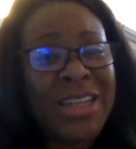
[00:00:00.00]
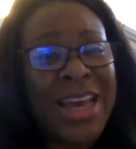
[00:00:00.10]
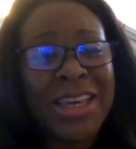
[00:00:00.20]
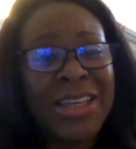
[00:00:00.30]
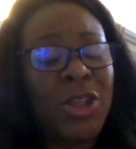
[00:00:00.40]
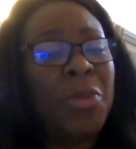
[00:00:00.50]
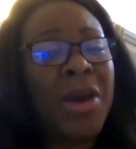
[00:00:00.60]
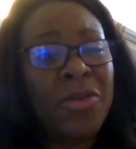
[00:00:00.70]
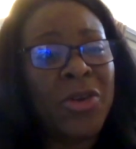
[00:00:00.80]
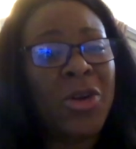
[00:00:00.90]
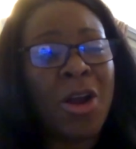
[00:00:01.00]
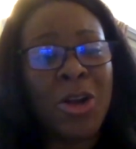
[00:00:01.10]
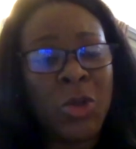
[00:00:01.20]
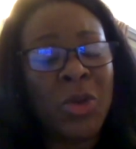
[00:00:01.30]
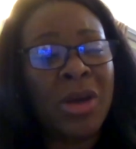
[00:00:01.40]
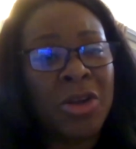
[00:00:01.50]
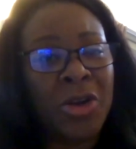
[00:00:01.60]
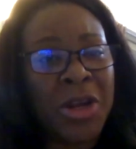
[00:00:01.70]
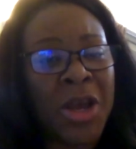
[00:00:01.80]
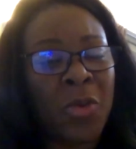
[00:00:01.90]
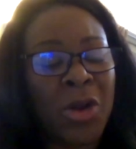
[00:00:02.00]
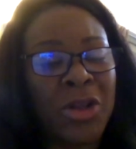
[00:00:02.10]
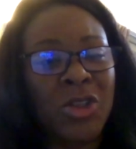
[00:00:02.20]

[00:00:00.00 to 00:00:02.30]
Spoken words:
techies, whomever are doing on your network.